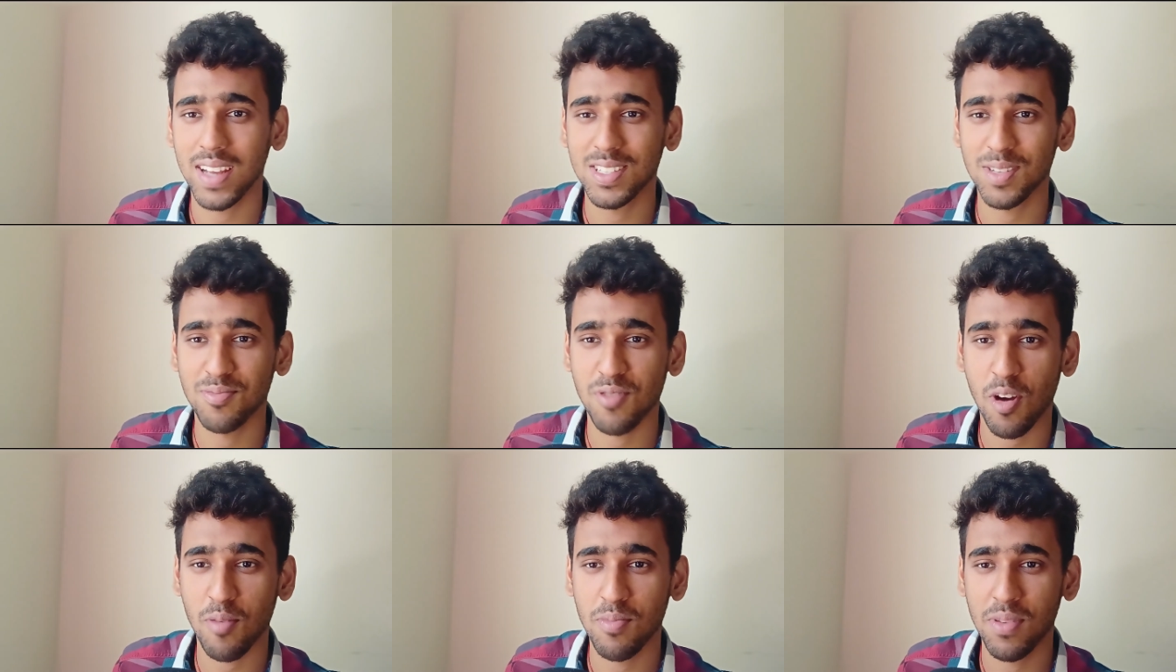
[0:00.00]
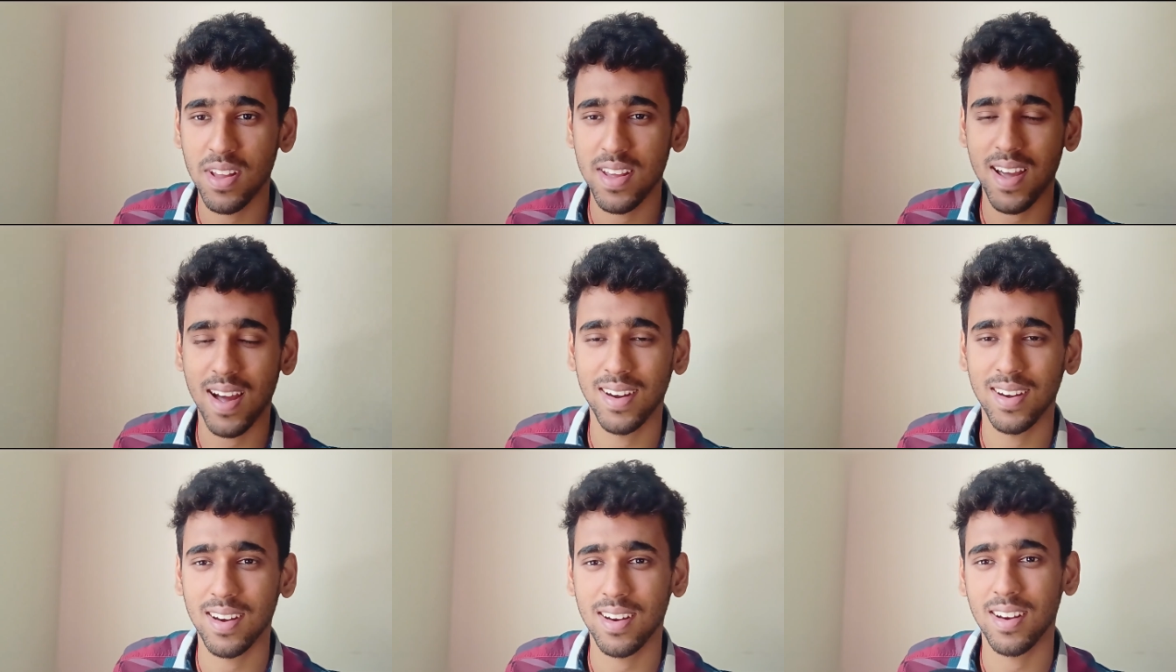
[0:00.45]
guys are probably
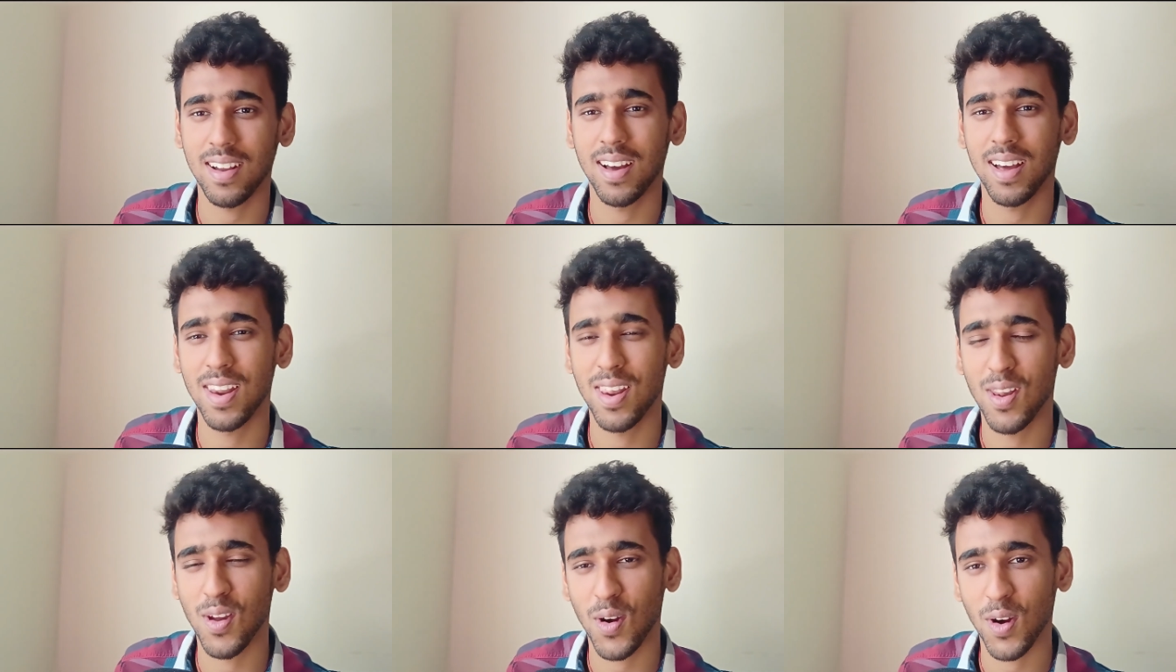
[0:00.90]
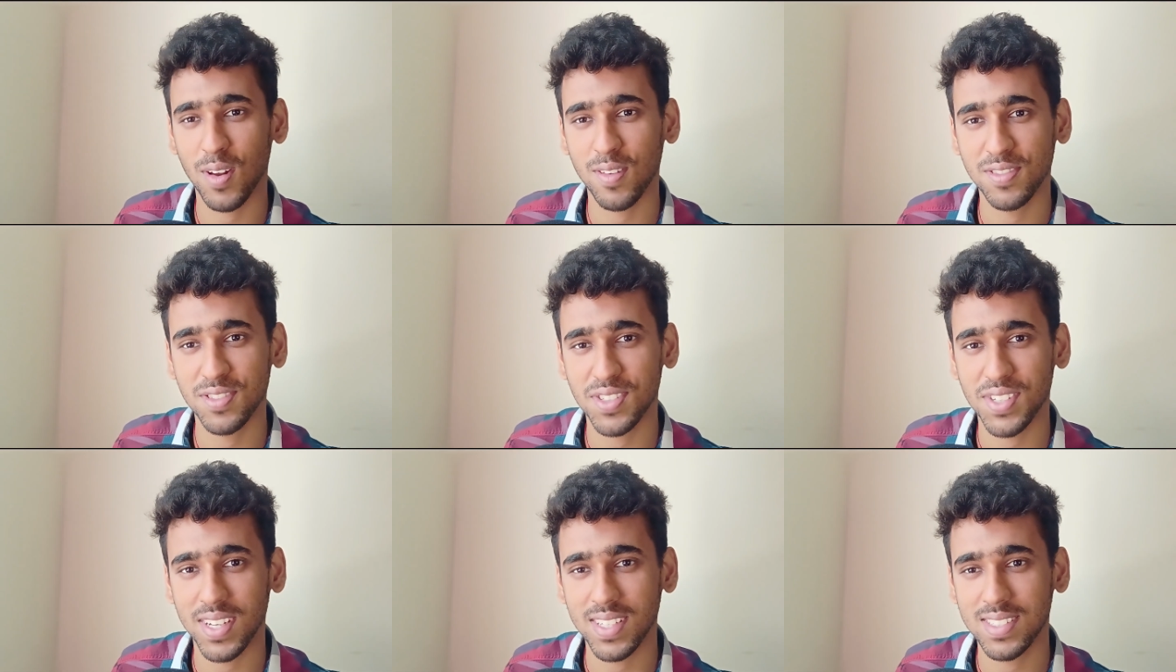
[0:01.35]
under a lot of
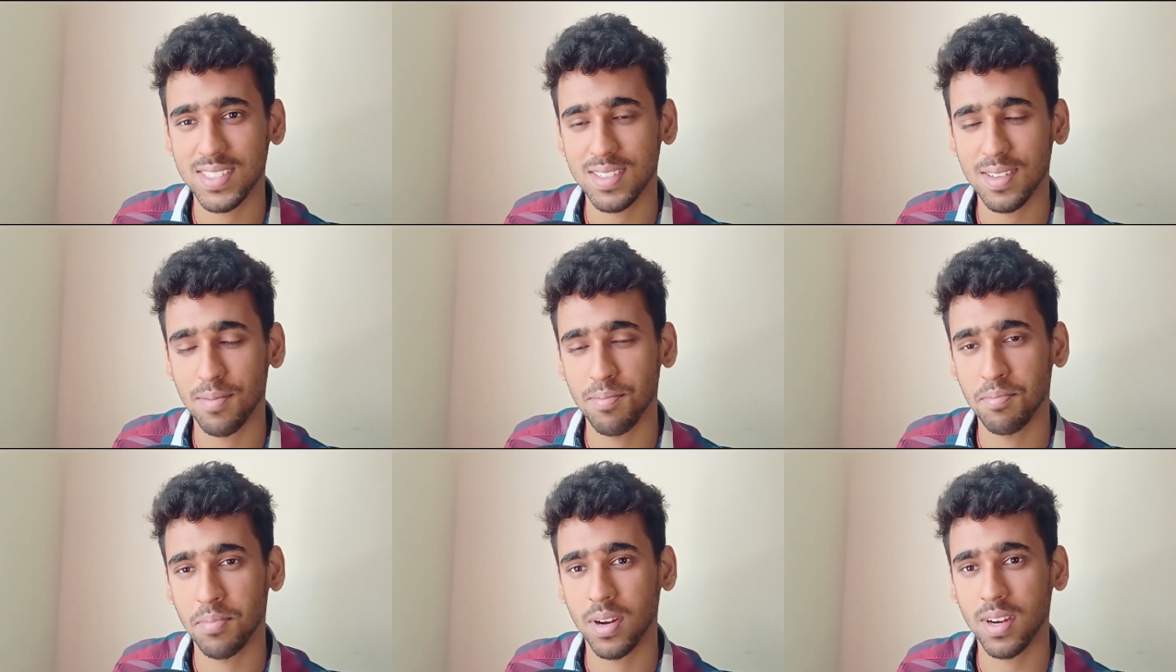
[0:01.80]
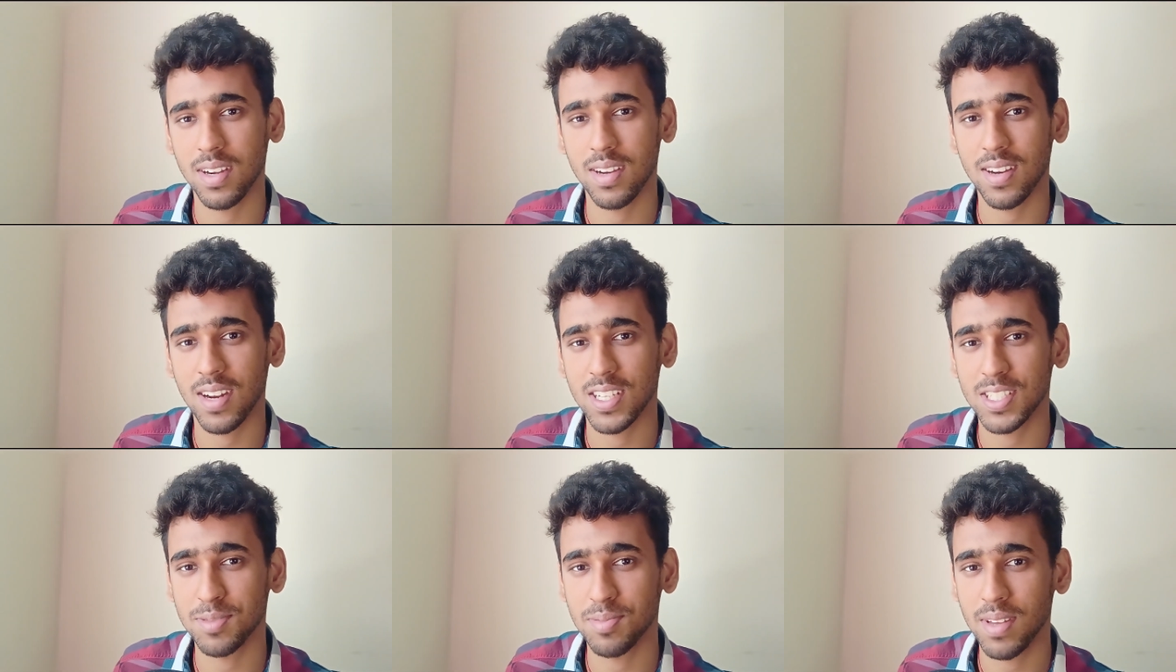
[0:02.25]
stress, but
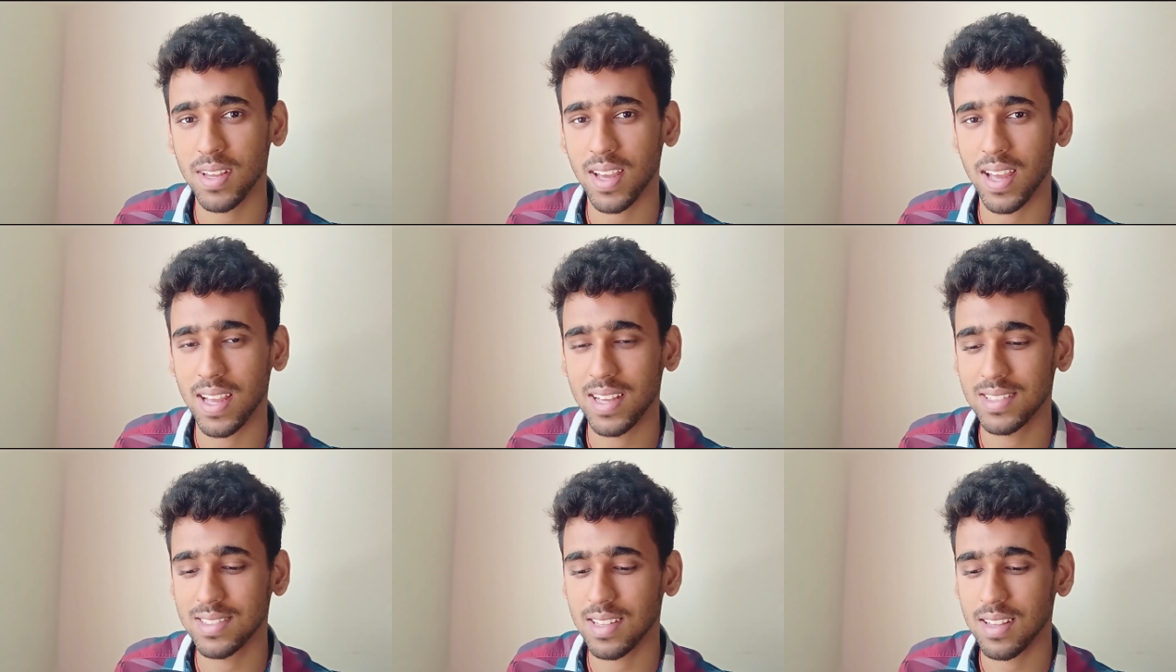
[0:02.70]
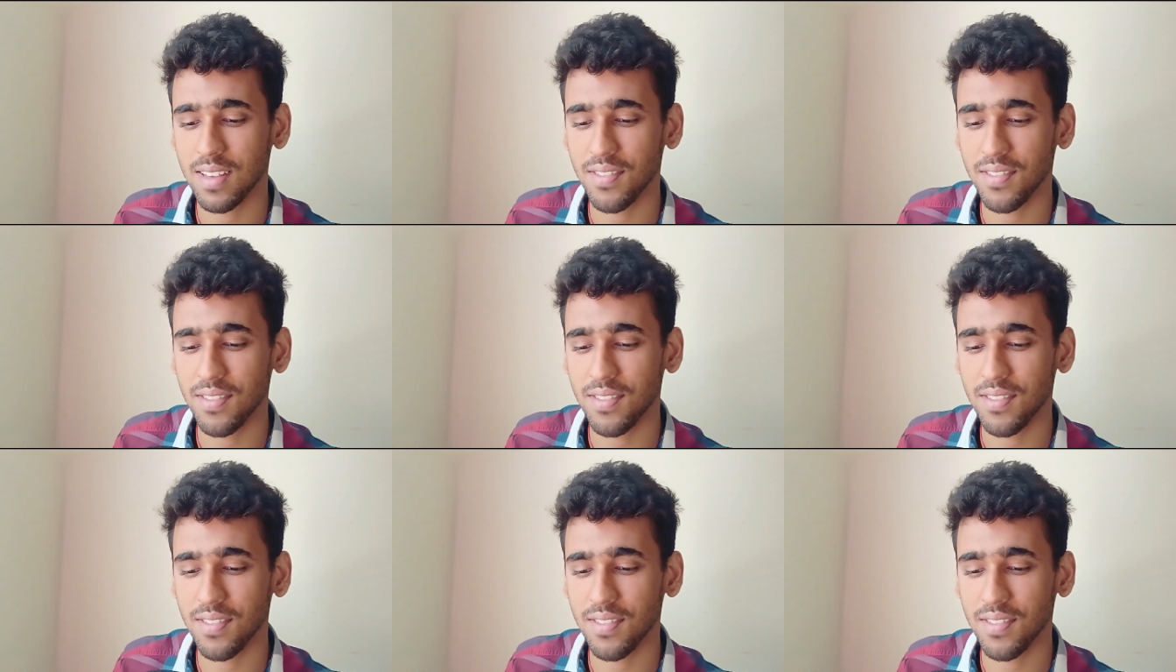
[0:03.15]
trust me guys,